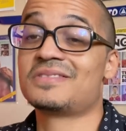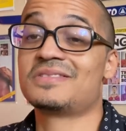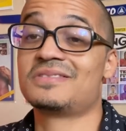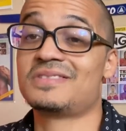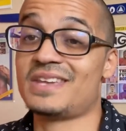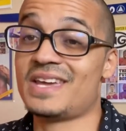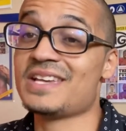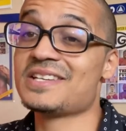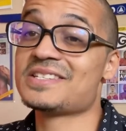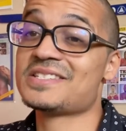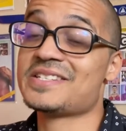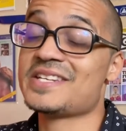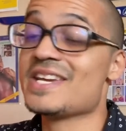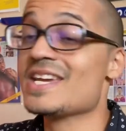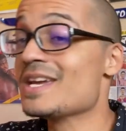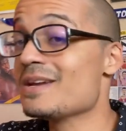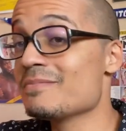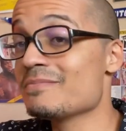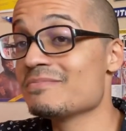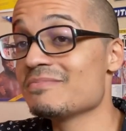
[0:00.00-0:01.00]
his
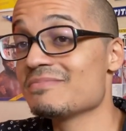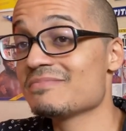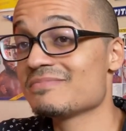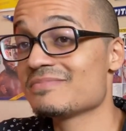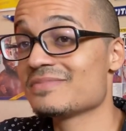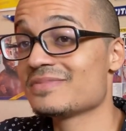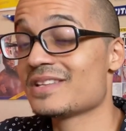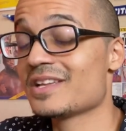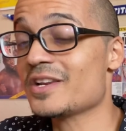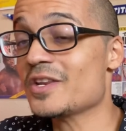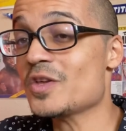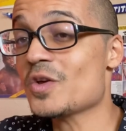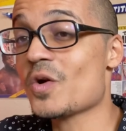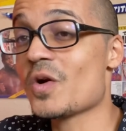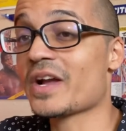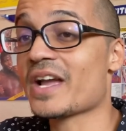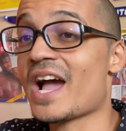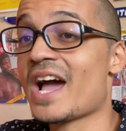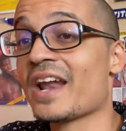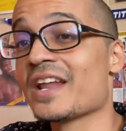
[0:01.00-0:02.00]
team, the New
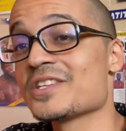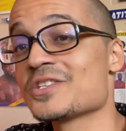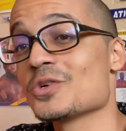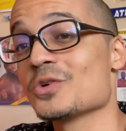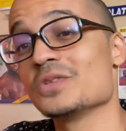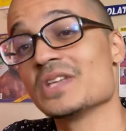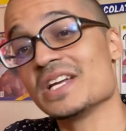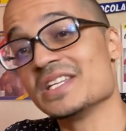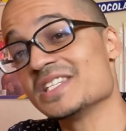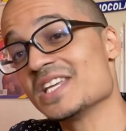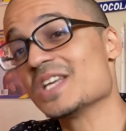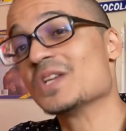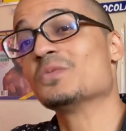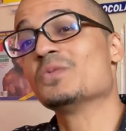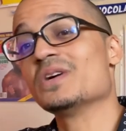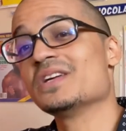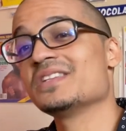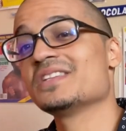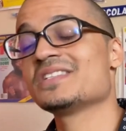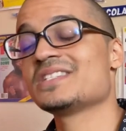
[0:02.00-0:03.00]
York Attitude, they did
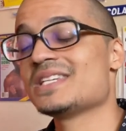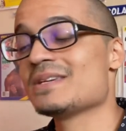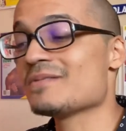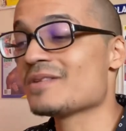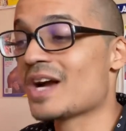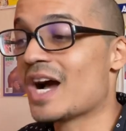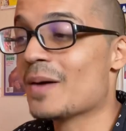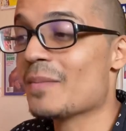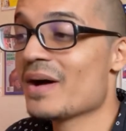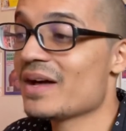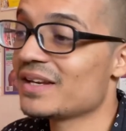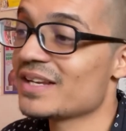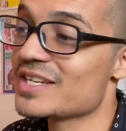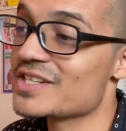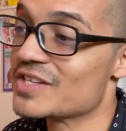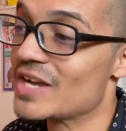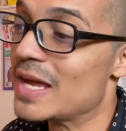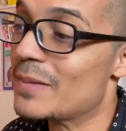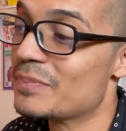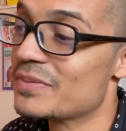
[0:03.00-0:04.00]
win the Team Combat League
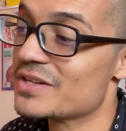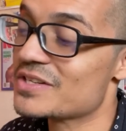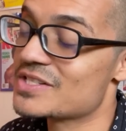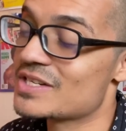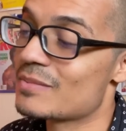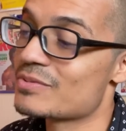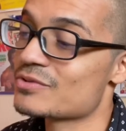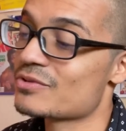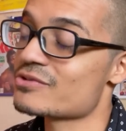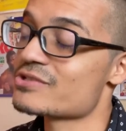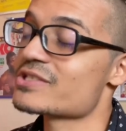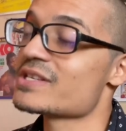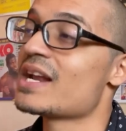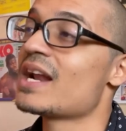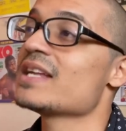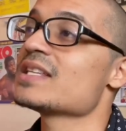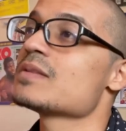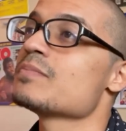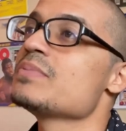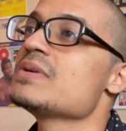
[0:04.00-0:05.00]
championship. So shout
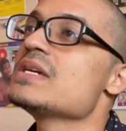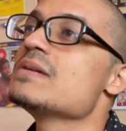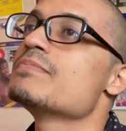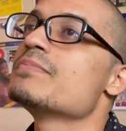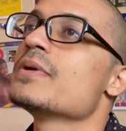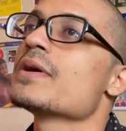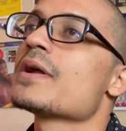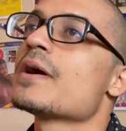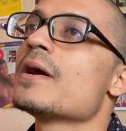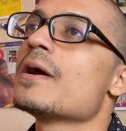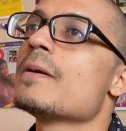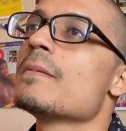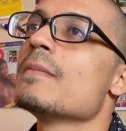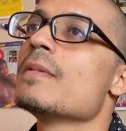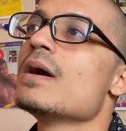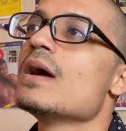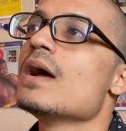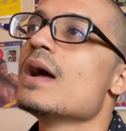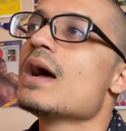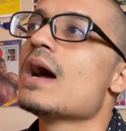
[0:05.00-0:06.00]
out to Pete. But
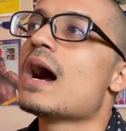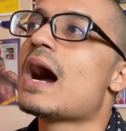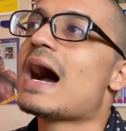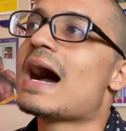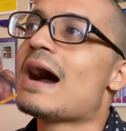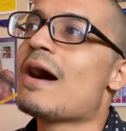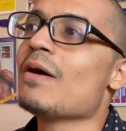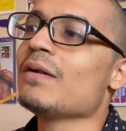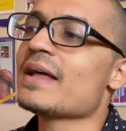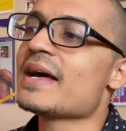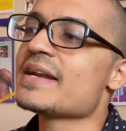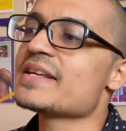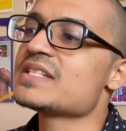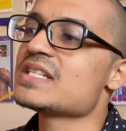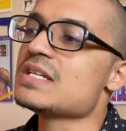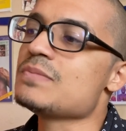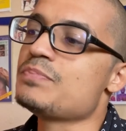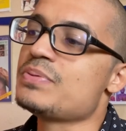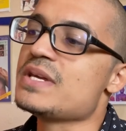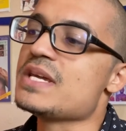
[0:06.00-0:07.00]
I'd like to
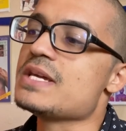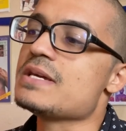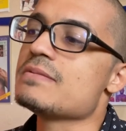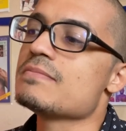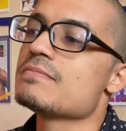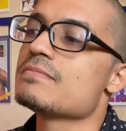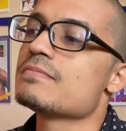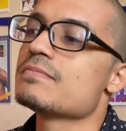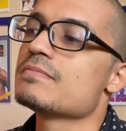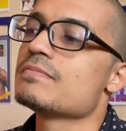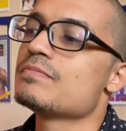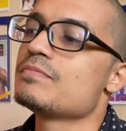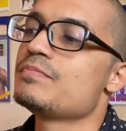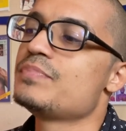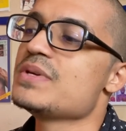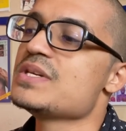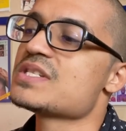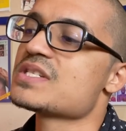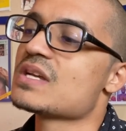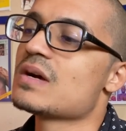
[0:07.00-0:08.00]
see Pete
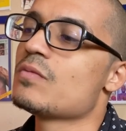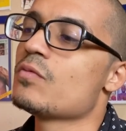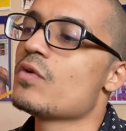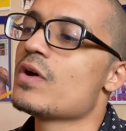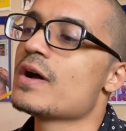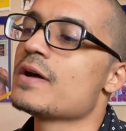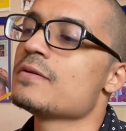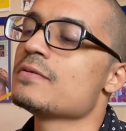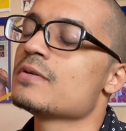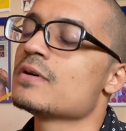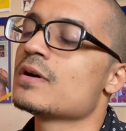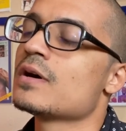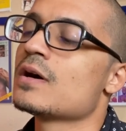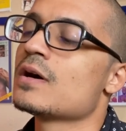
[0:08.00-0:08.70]
be somewhat